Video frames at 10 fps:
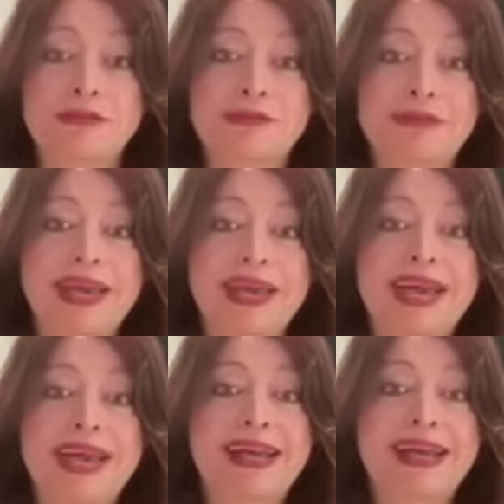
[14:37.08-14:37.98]

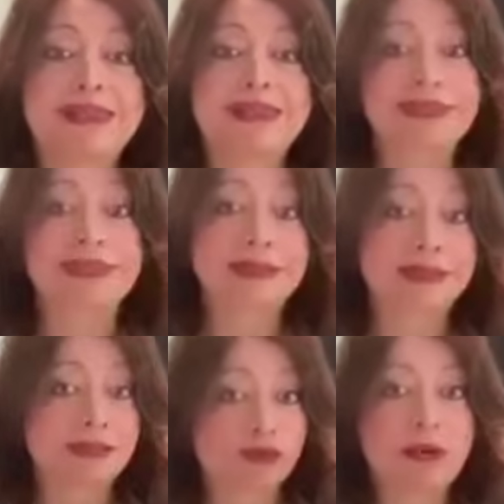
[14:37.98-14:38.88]
accidents and
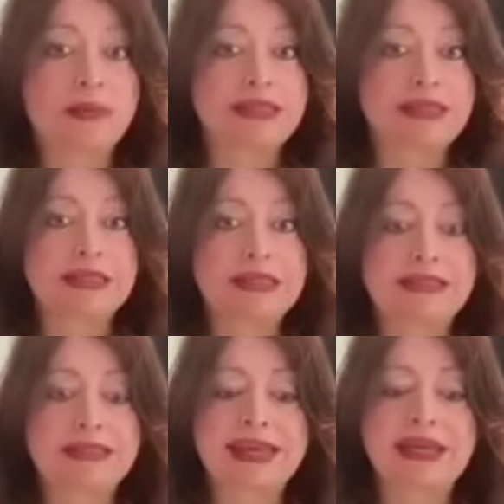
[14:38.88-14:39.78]
traumas and things
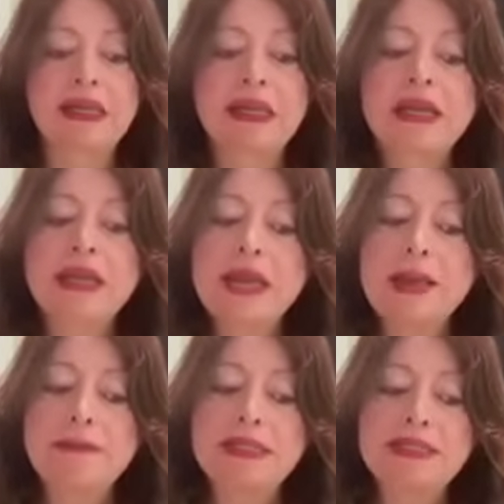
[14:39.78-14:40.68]
like that.
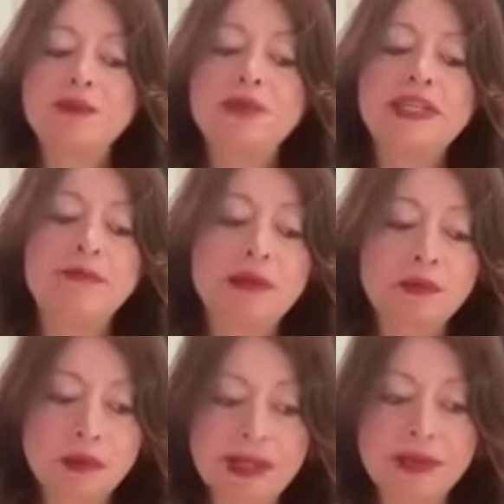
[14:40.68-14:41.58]
But someone I'd been
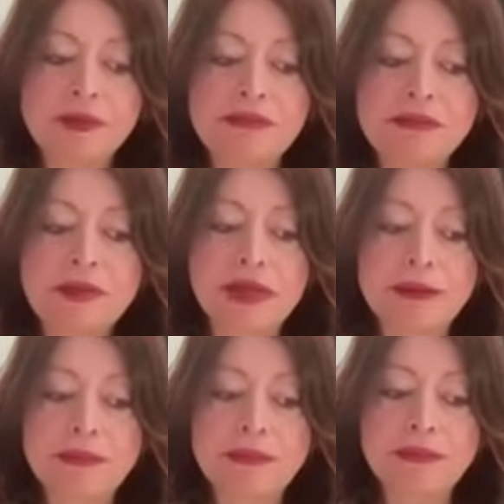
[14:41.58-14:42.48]
working with,
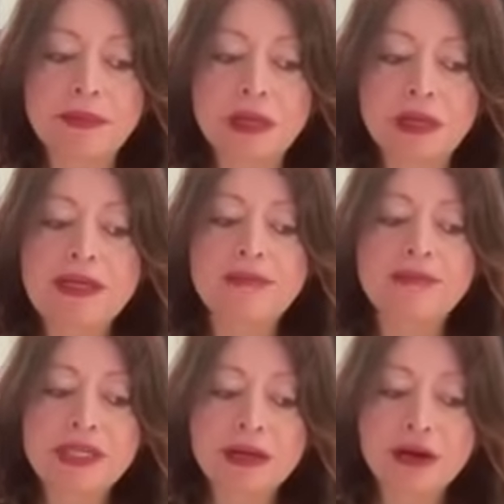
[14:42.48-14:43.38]
um, E M D
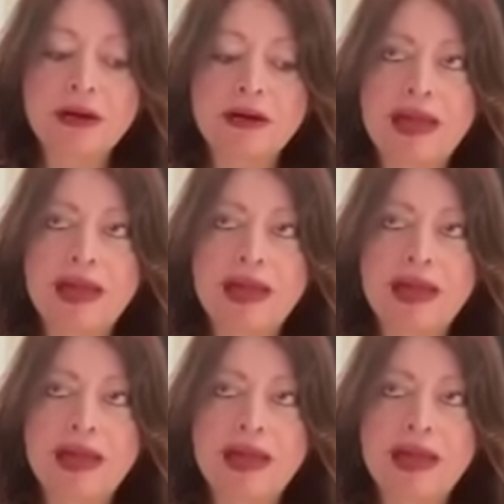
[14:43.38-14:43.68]
R and